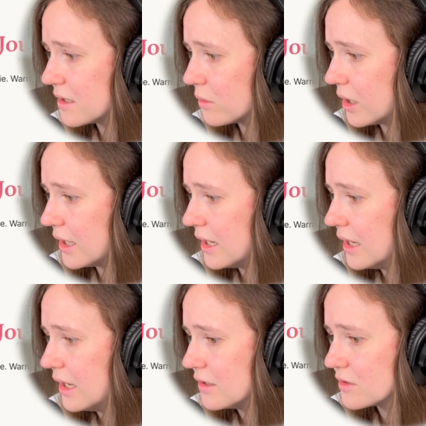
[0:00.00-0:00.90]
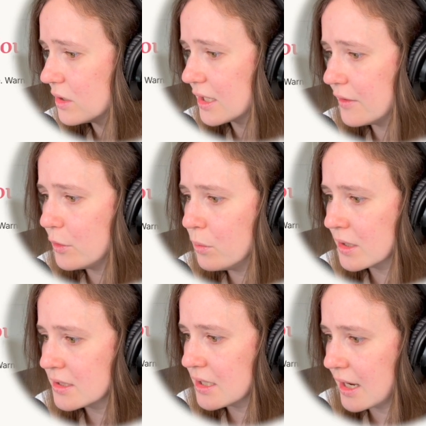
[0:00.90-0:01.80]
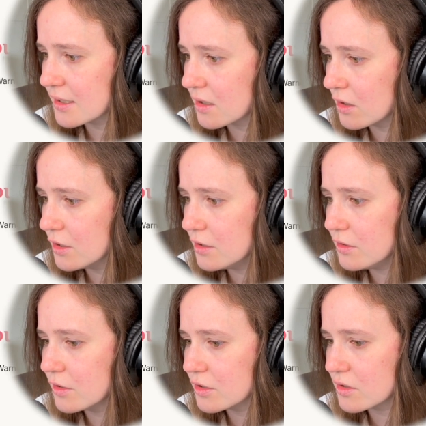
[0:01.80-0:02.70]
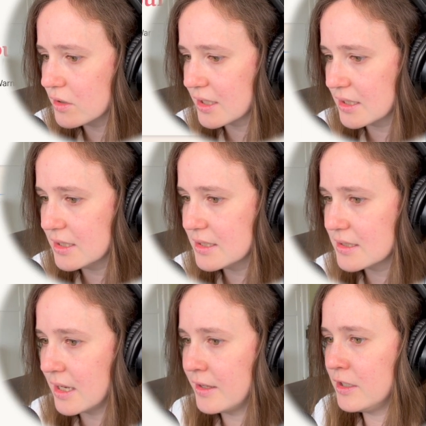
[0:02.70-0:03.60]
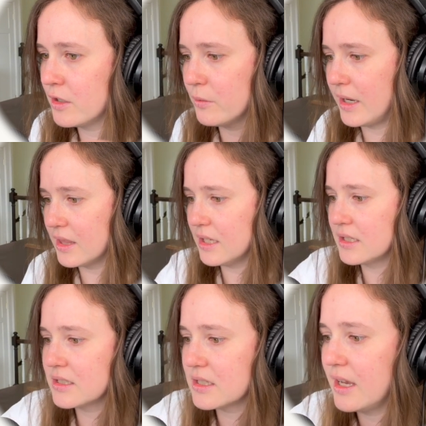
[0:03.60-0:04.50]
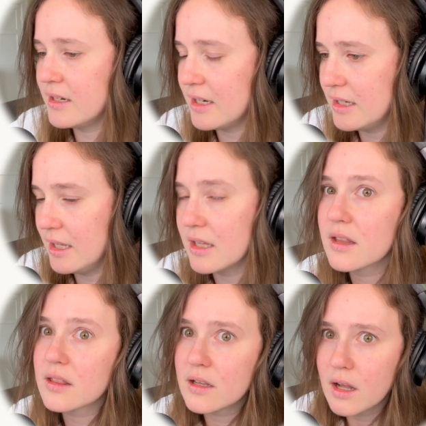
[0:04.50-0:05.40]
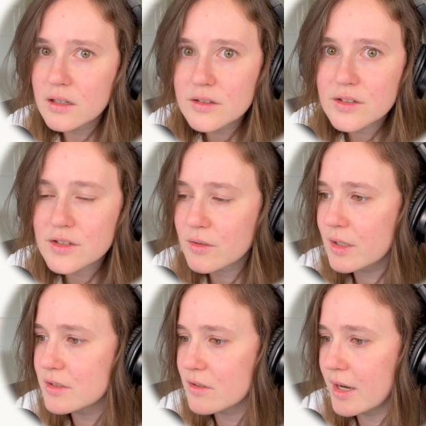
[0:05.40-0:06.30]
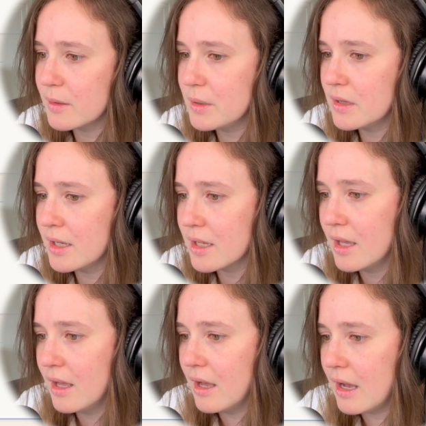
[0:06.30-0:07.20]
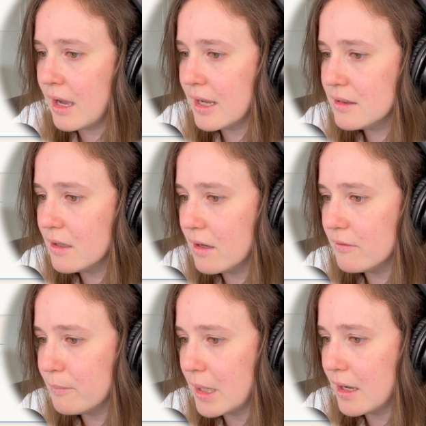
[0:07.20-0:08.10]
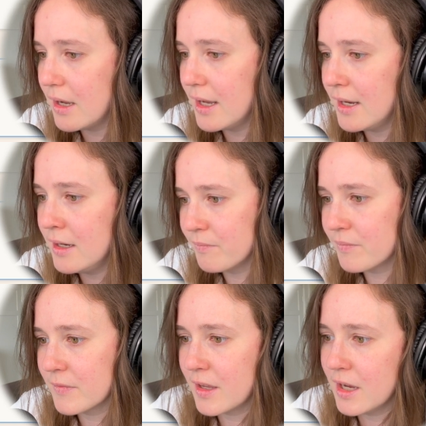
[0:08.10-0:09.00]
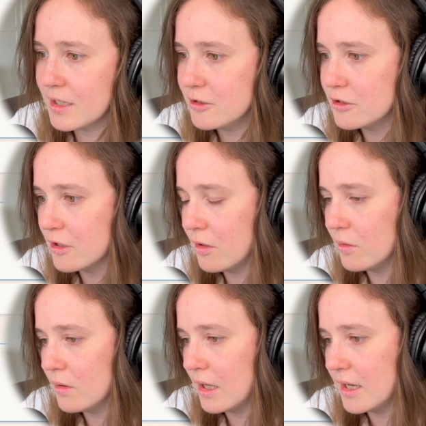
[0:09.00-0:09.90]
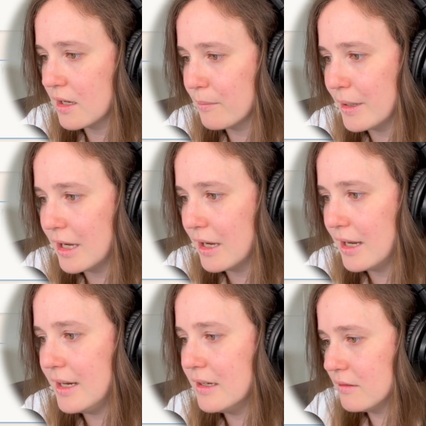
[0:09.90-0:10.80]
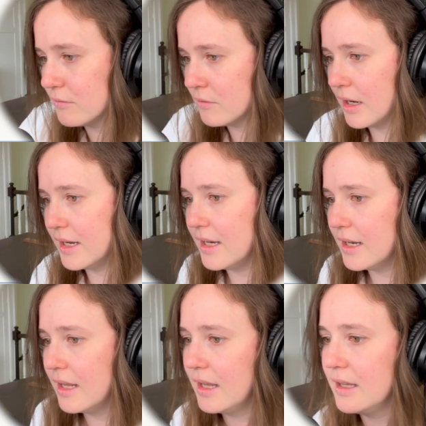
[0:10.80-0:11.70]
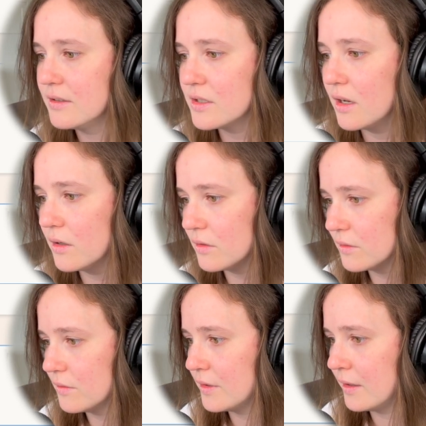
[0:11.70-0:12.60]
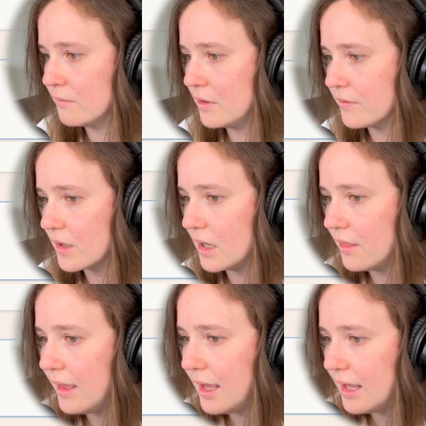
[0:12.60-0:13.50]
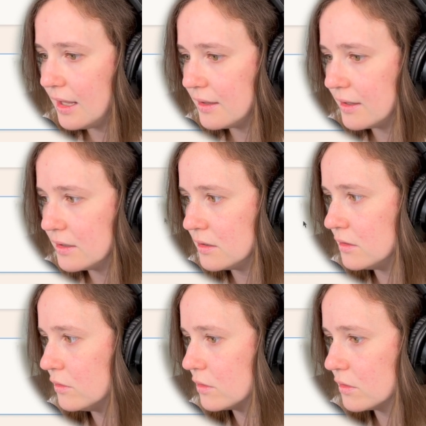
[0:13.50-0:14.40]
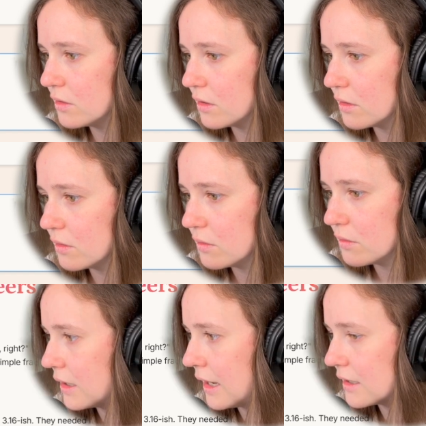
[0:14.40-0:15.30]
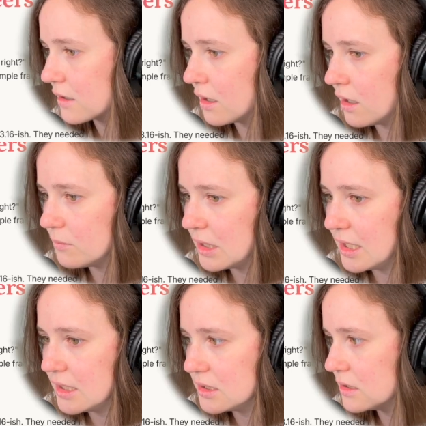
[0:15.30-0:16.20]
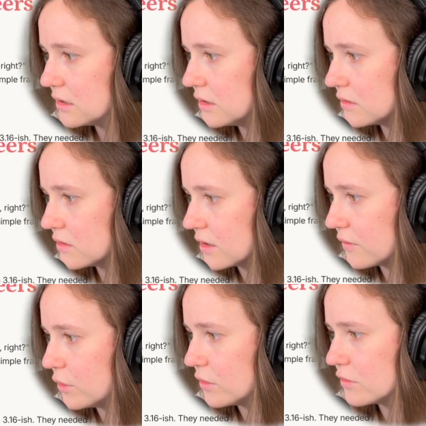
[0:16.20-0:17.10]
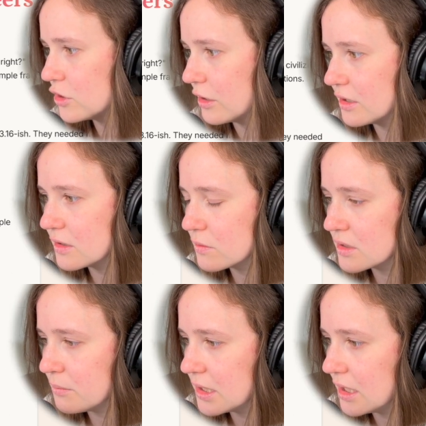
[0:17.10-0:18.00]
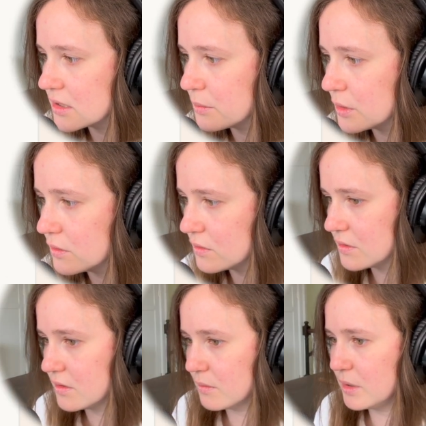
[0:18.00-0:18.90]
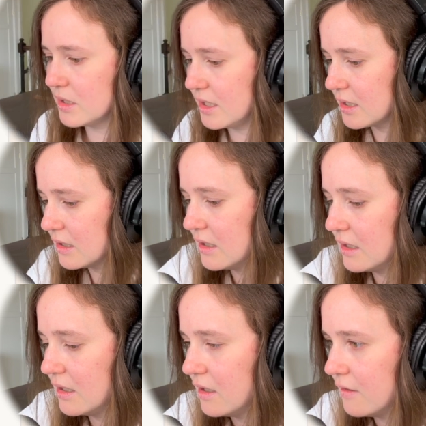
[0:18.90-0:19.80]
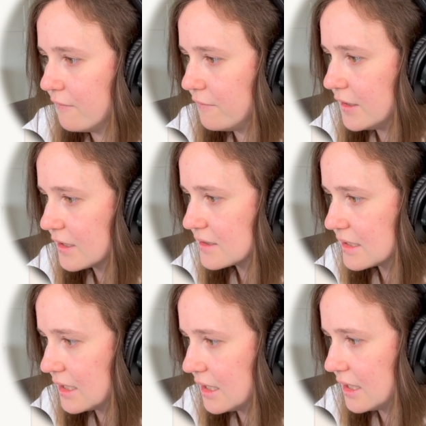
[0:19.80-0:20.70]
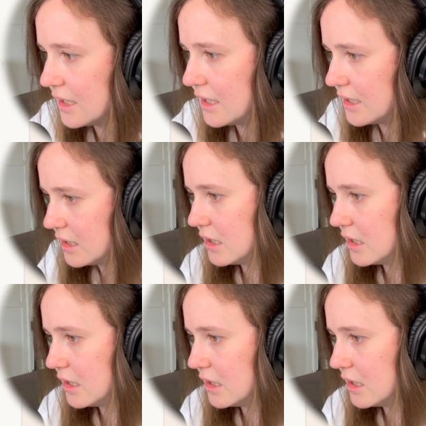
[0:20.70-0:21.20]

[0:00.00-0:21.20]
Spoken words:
Okay, so like if you wanted to add a card, you could just go like this and then you could write things. And again, like the colors are so good. So I could be like, I love pie. I don't like pie, right? So then we've got that, and then you could go add a comment. So like if you're sharing this with somebody, I suppose, you could be like, fix it,